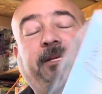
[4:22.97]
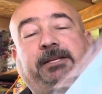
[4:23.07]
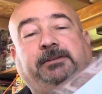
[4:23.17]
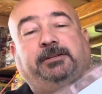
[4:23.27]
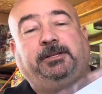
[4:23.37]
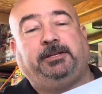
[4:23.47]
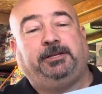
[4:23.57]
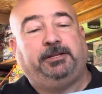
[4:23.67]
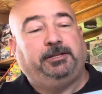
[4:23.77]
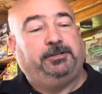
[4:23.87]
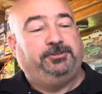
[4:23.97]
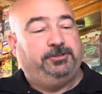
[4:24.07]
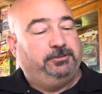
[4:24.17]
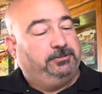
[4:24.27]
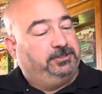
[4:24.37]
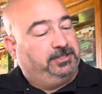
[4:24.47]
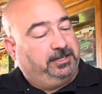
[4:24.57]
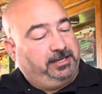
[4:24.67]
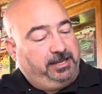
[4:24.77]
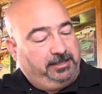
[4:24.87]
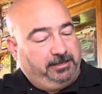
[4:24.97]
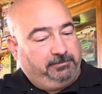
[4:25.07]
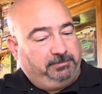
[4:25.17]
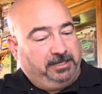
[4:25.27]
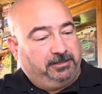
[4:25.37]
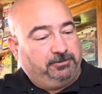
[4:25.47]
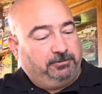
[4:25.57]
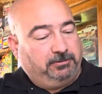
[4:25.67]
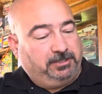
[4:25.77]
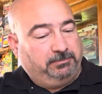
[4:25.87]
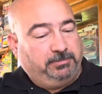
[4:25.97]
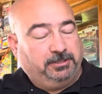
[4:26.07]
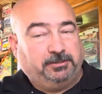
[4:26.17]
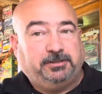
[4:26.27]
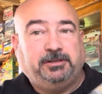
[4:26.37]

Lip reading: and June said, yeah, that would be a cool one to build.